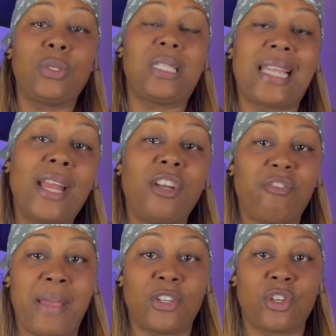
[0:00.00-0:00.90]
standard
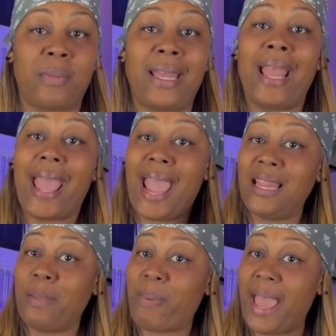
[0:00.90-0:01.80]
of measurement
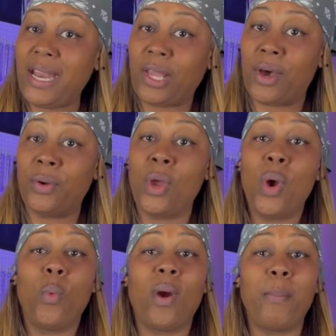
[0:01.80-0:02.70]
and the petticoat
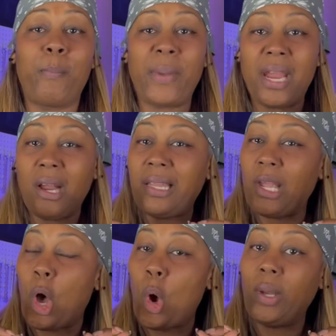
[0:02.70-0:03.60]
were barely
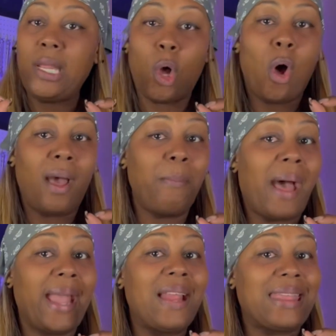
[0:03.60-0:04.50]
holding on
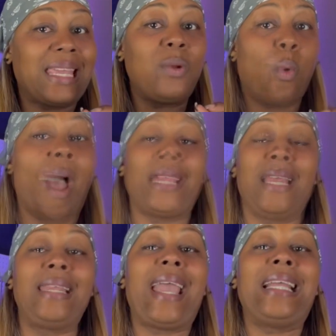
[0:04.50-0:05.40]
by a thin wire in
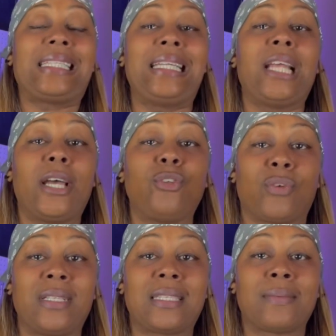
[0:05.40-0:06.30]
the
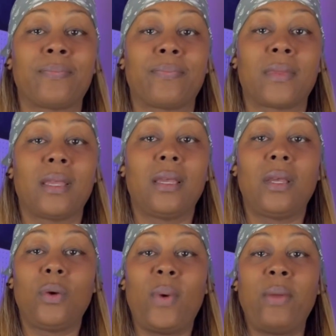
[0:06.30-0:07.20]
1800s.
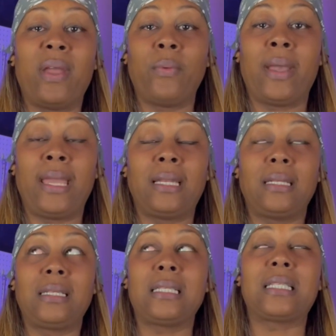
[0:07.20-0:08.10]
Wait.
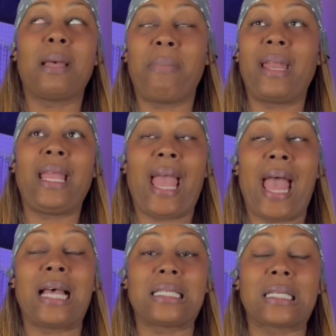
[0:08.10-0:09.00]
Did somebody
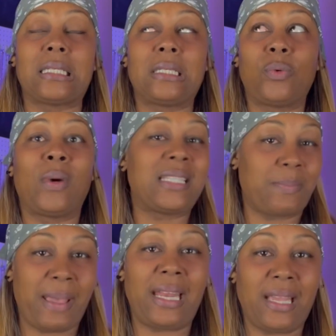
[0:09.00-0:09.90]
ask what's a
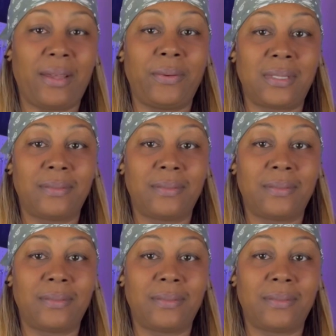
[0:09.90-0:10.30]
petticoat?